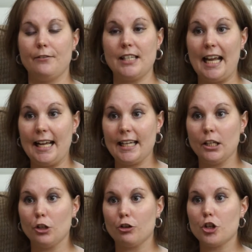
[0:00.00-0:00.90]
of
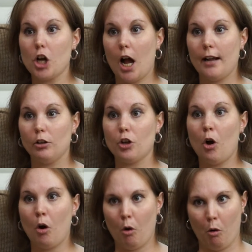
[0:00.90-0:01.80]
taking your child
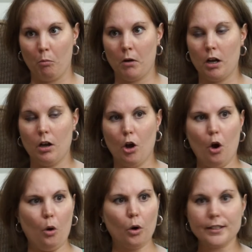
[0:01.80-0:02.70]
home
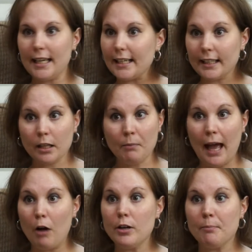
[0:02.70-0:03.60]
or taking them
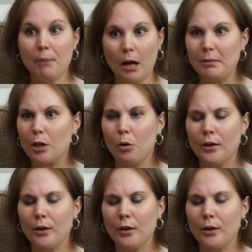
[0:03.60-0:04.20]
out in public,